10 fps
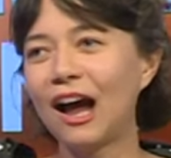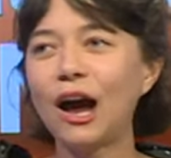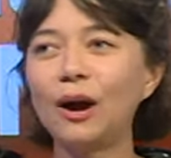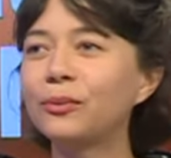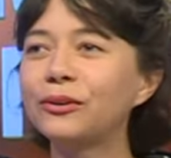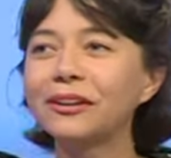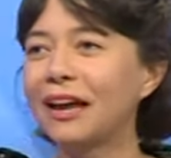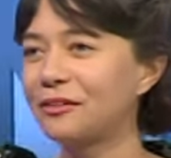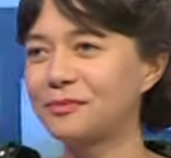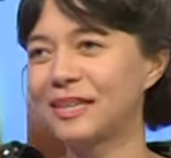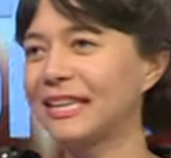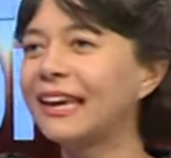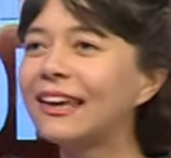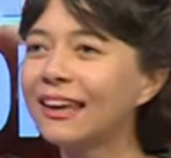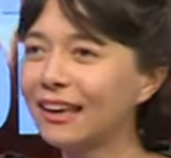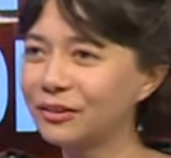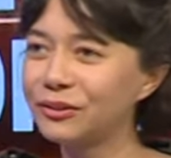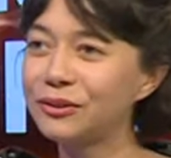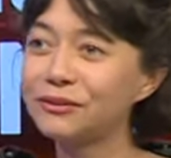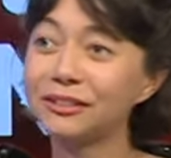I wouldn't have been here, you
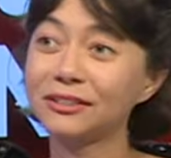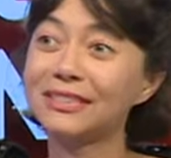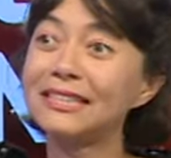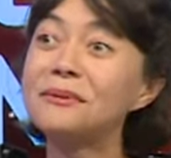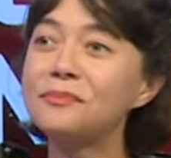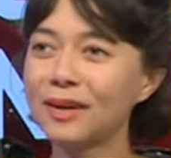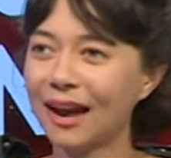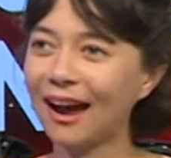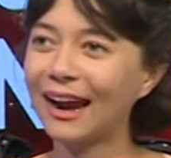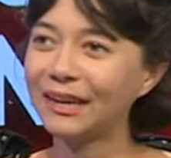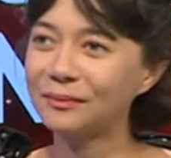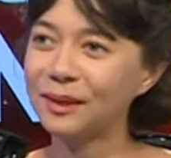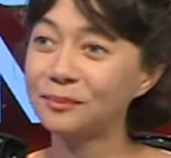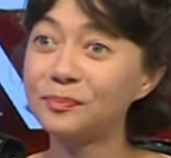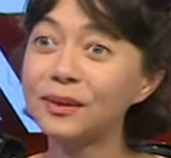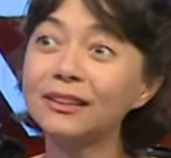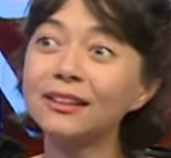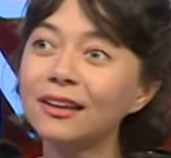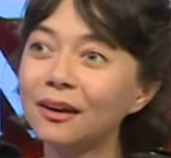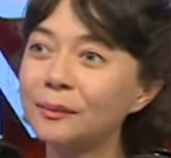know. There's a team behind me
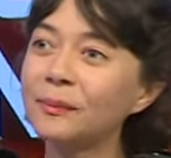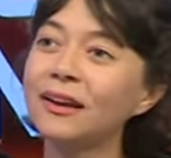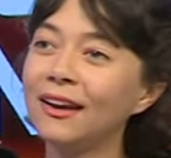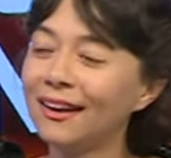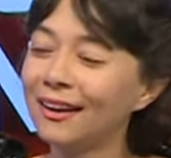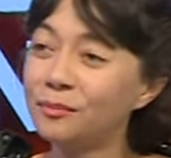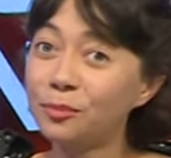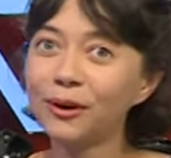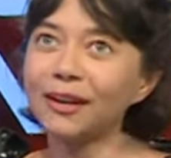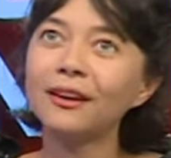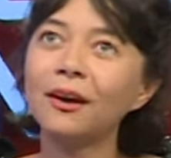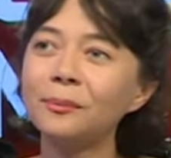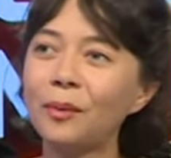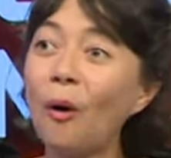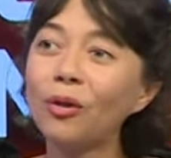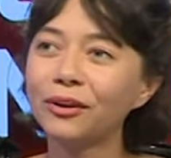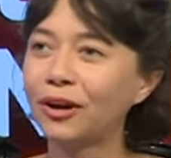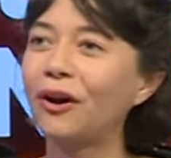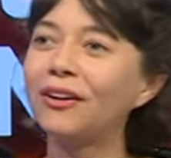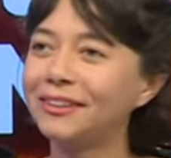building up, bringing up all the
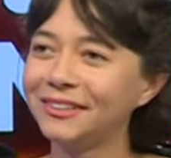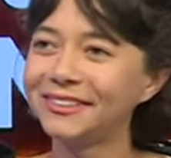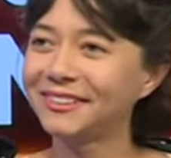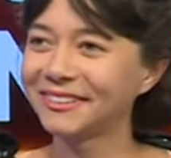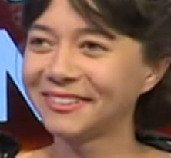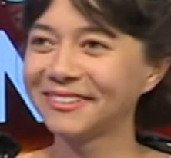colors.